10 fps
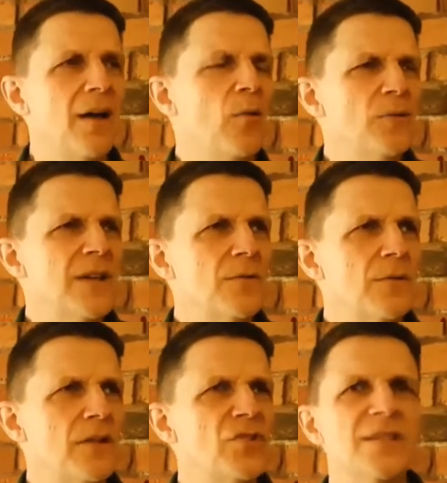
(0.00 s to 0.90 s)
also
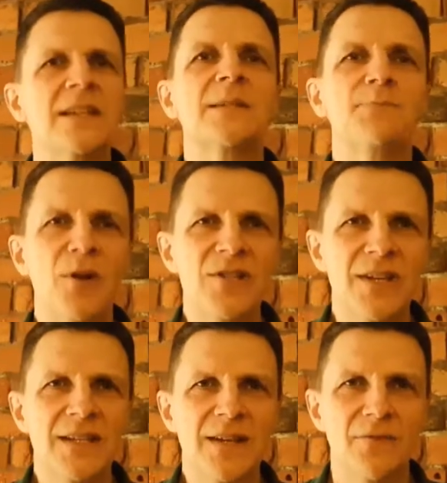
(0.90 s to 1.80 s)
just expressing
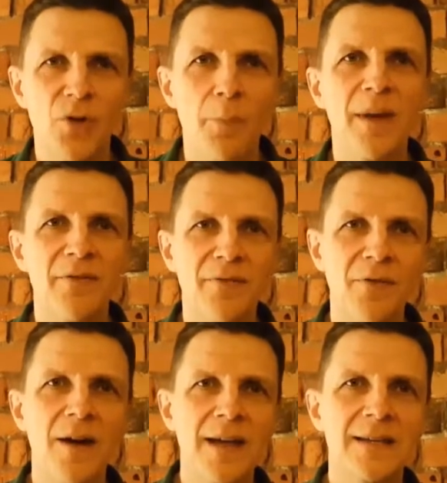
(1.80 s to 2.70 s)
yourself, not being
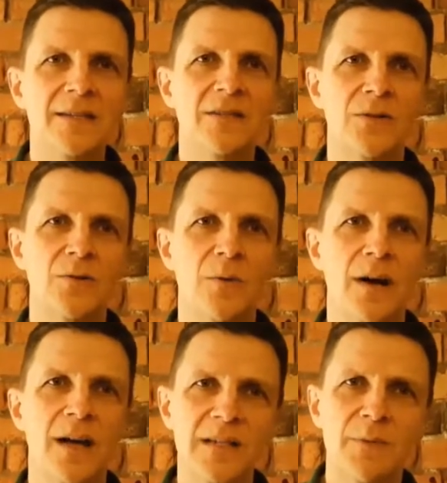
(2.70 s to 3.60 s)
afraid to
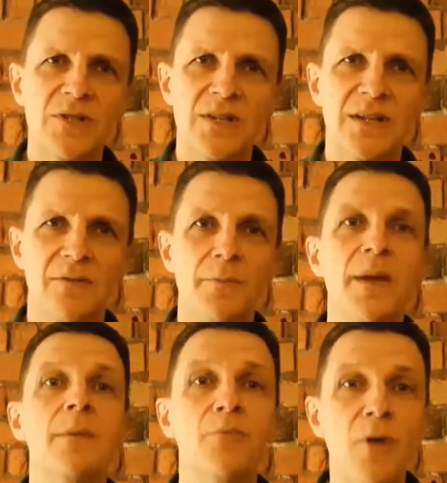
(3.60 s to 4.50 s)
express yourself and
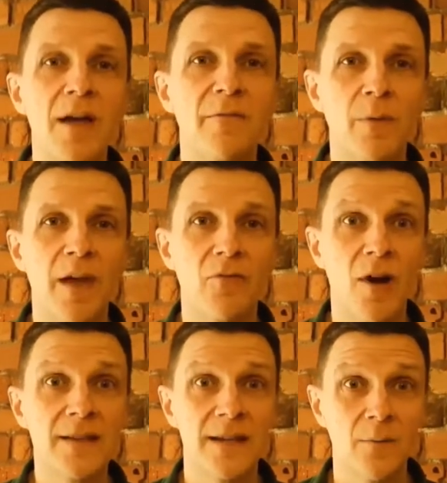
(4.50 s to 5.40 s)
being brave with their
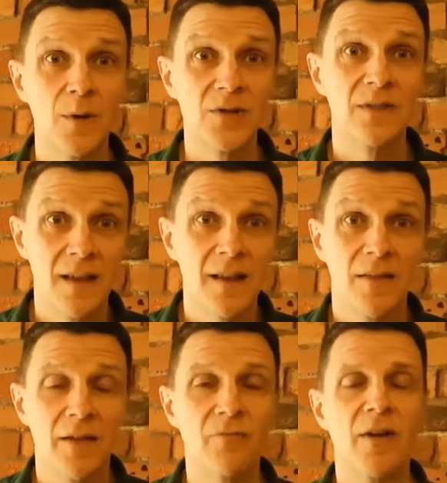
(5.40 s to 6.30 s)
writing, which
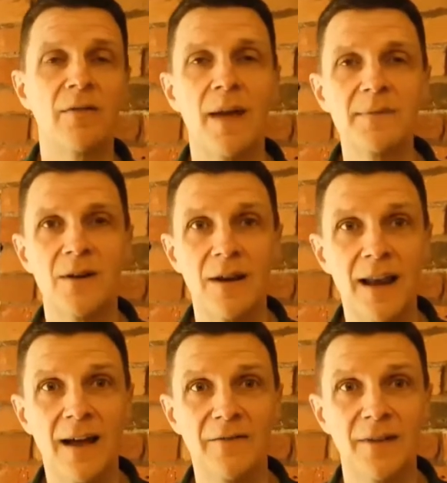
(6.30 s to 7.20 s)
they absolutely
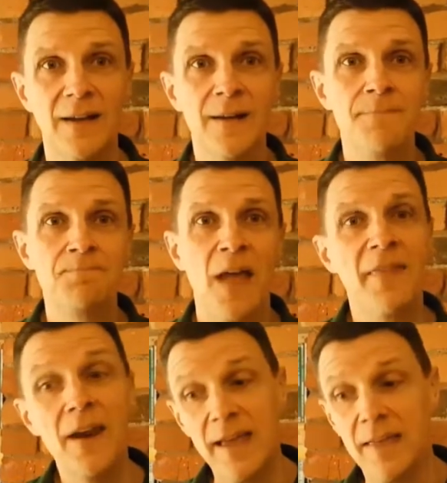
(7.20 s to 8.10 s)
love.
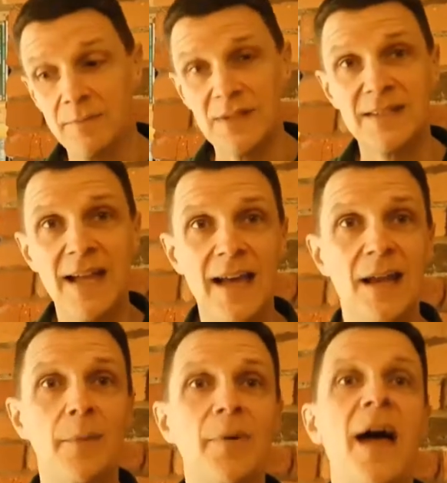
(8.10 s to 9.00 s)
And then I get them to stand
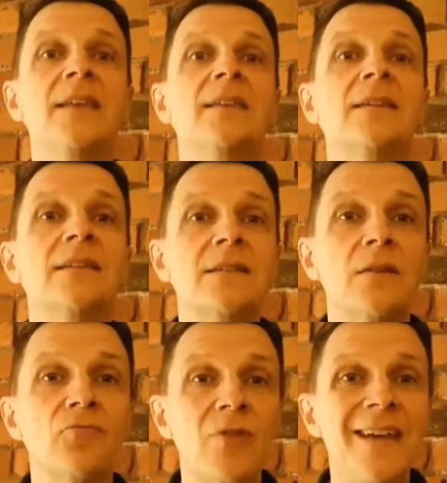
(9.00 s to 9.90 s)
up and
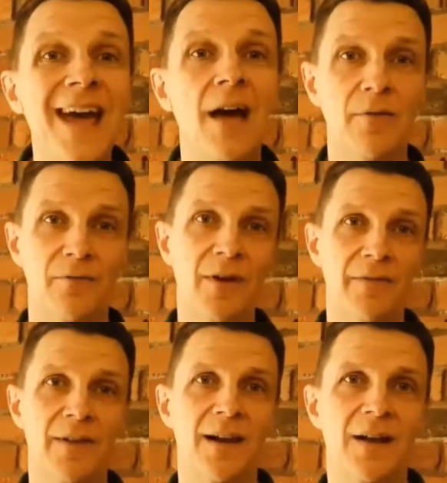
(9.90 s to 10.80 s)
read it out in front
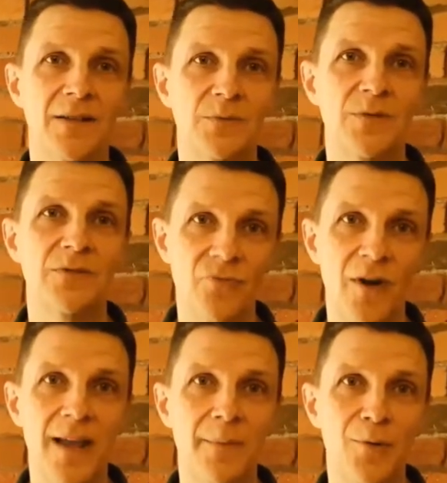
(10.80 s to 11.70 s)
of the class, which is really